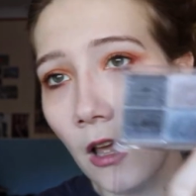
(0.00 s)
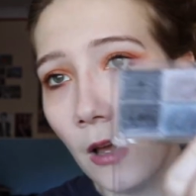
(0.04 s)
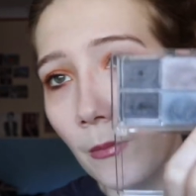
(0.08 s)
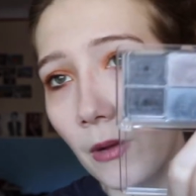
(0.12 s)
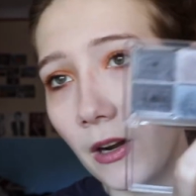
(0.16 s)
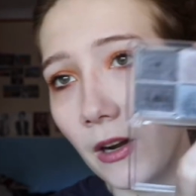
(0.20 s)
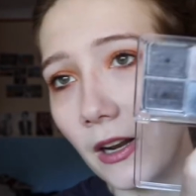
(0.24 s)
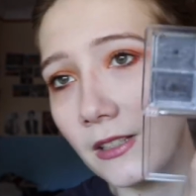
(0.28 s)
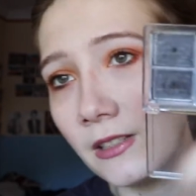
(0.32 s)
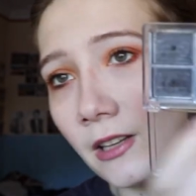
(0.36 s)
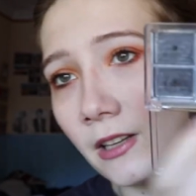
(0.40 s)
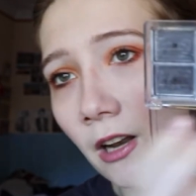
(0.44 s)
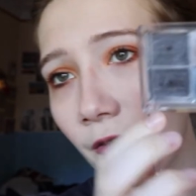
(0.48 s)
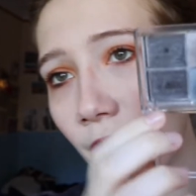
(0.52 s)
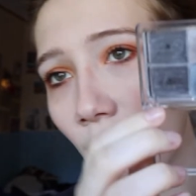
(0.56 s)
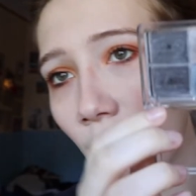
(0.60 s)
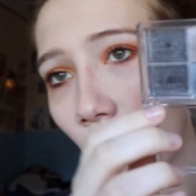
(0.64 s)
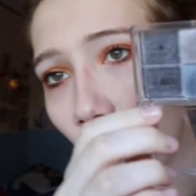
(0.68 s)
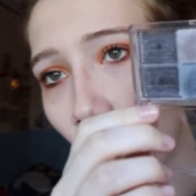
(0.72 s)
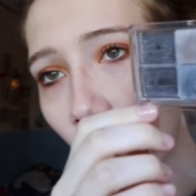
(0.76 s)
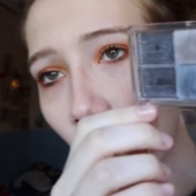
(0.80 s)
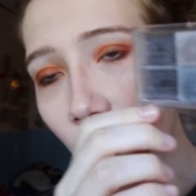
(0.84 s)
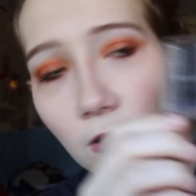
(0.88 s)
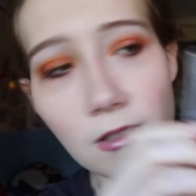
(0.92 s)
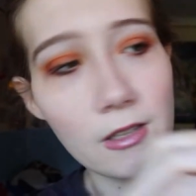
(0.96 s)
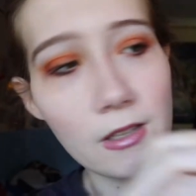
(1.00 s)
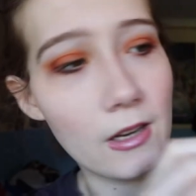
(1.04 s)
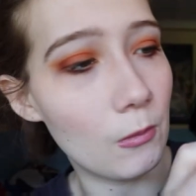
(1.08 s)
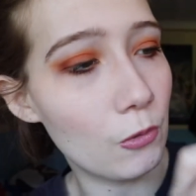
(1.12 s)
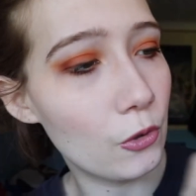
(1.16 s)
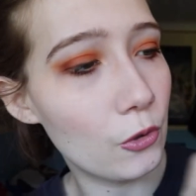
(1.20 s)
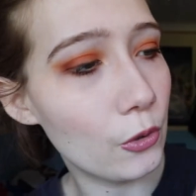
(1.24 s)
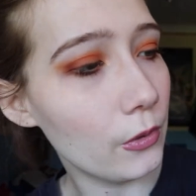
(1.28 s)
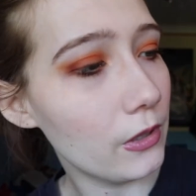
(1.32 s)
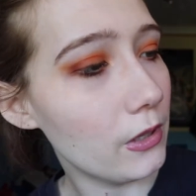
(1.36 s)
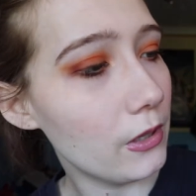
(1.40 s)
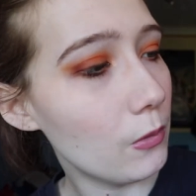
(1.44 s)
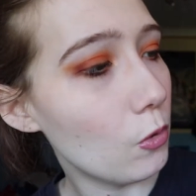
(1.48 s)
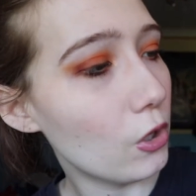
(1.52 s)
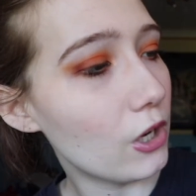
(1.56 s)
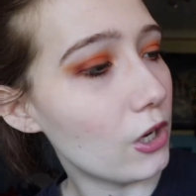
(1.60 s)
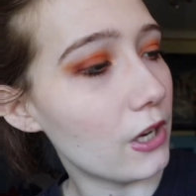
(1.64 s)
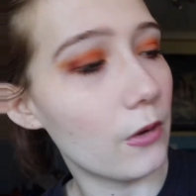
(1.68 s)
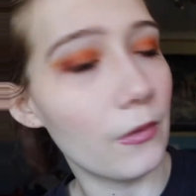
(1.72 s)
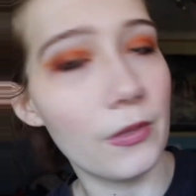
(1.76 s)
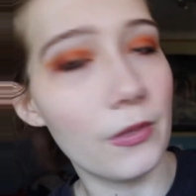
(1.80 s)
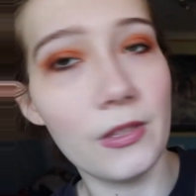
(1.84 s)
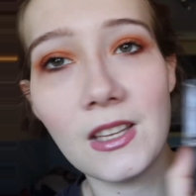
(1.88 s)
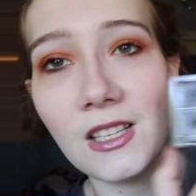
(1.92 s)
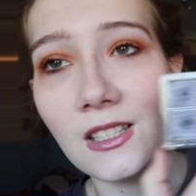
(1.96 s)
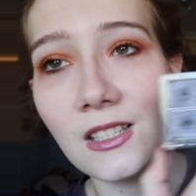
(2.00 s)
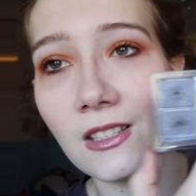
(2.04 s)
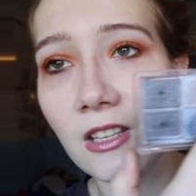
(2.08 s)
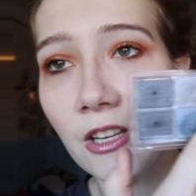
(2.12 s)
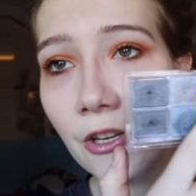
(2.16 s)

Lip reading: But I still have the other ones, and I'm currently working on this